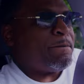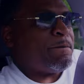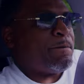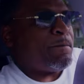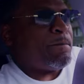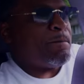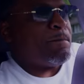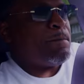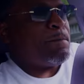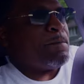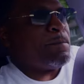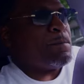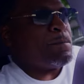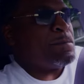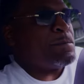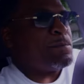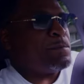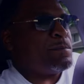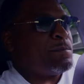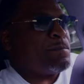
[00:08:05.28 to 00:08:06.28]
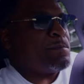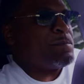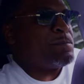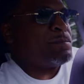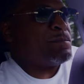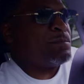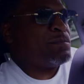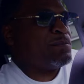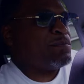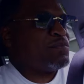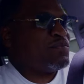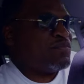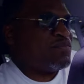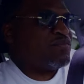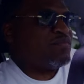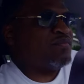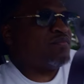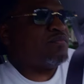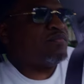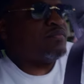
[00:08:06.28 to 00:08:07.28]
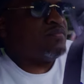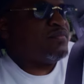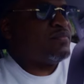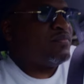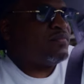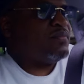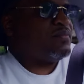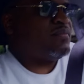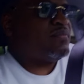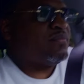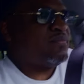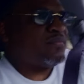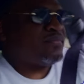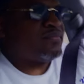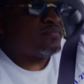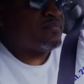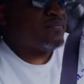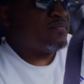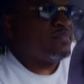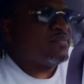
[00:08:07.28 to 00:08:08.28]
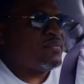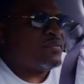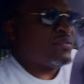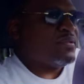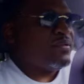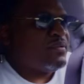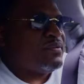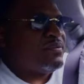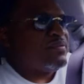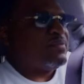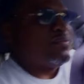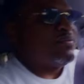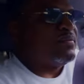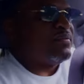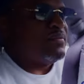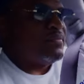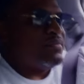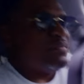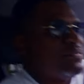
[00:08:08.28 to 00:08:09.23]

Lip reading: at the same time like this. You know what I'm saying? Like, you don't live here. You know what